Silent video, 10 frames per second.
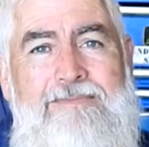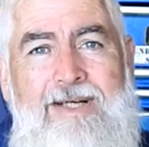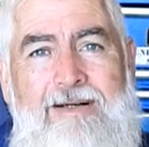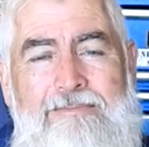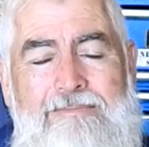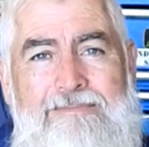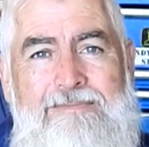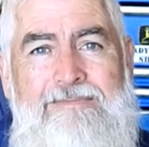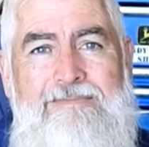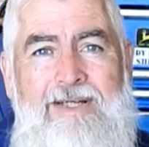
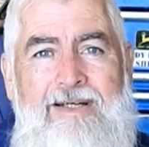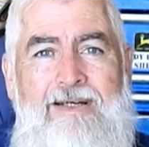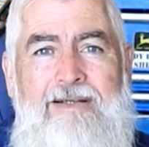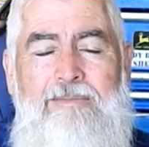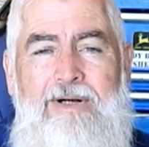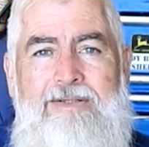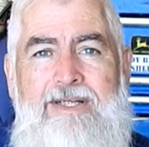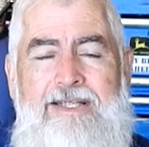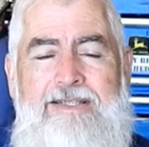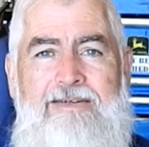The
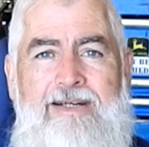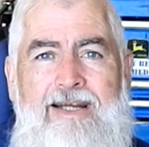Malteser